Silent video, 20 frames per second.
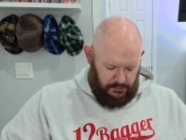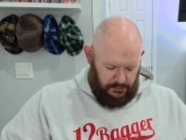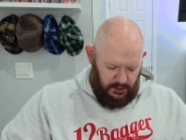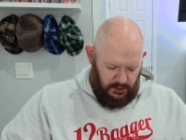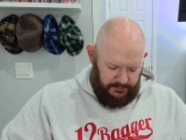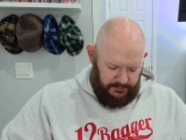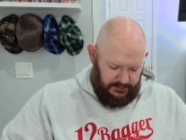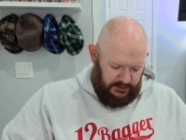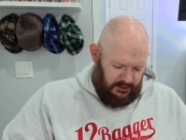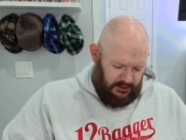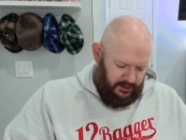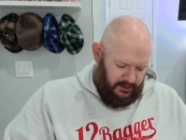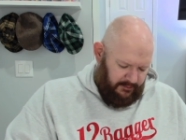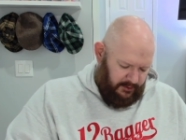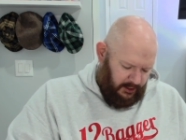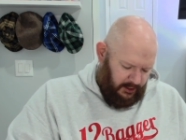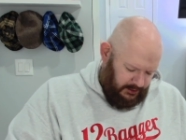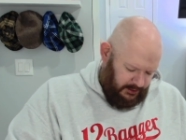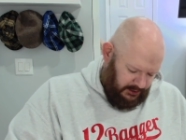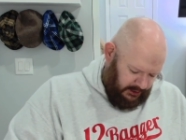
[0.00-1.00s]
Nope, still
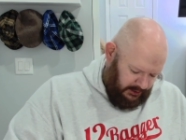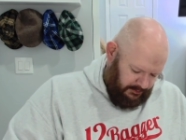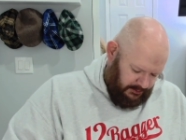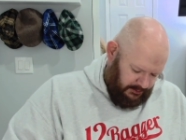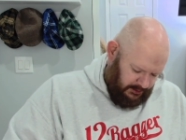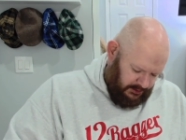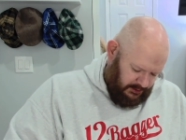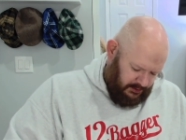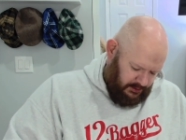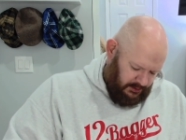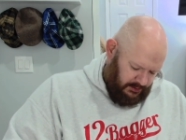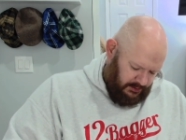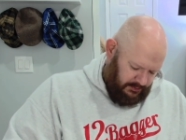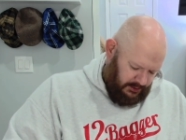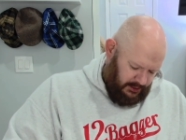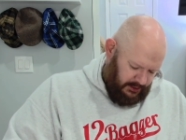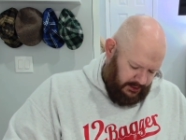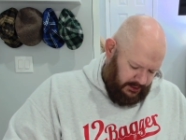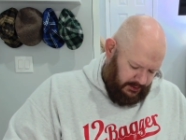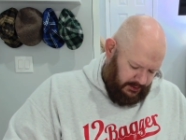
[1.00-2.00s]
having a hard time. Let's go ahead and
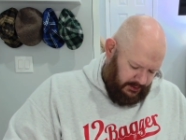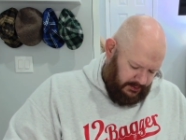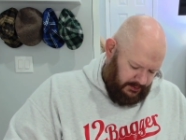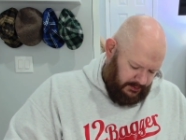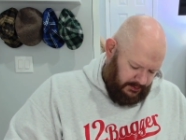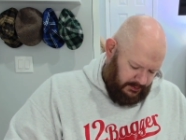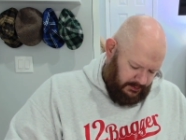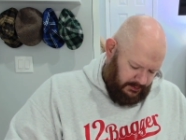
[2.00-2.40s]
try it again.